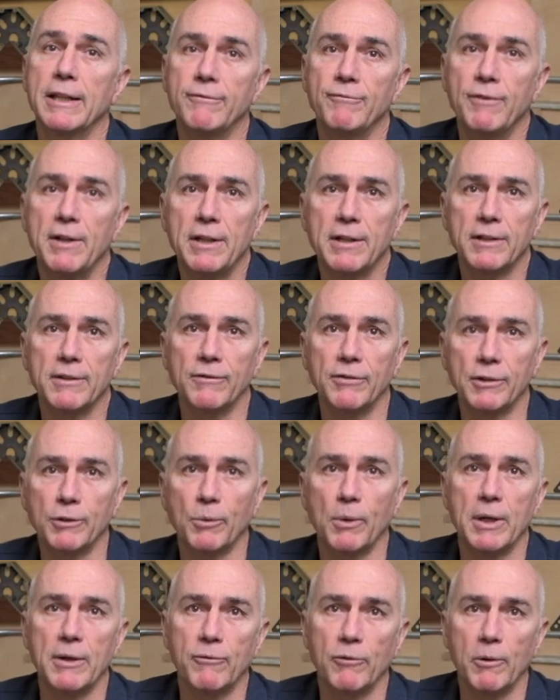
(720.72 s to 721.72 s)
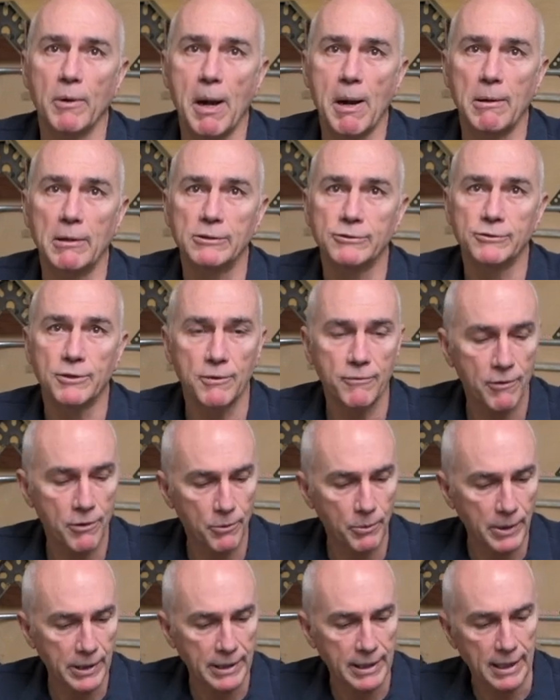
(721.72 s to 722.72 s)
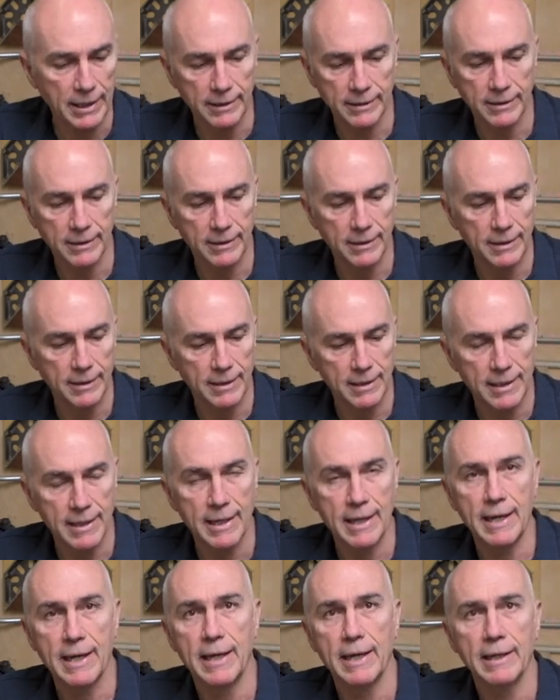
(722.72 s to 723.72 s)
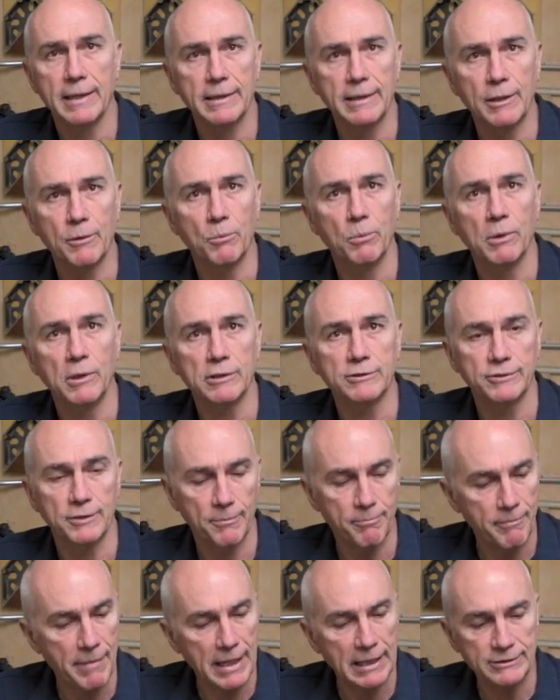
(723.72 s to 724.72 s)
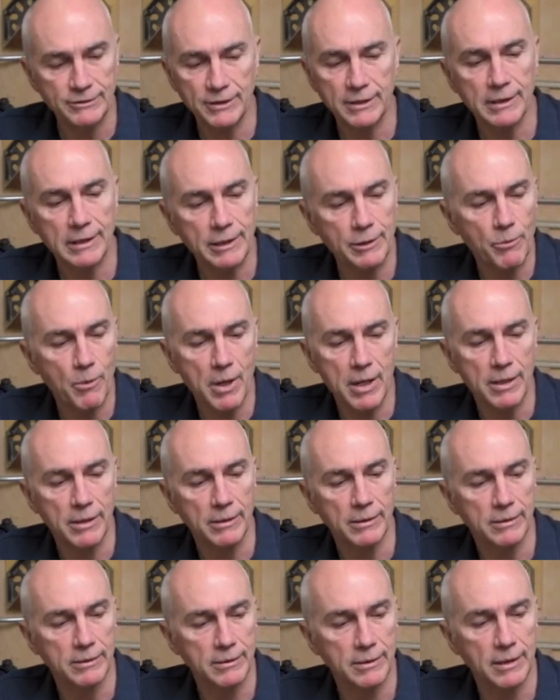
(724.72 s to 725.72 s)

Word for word: in vinegar for twenty-four hours over the weekend, and it works amazingly well.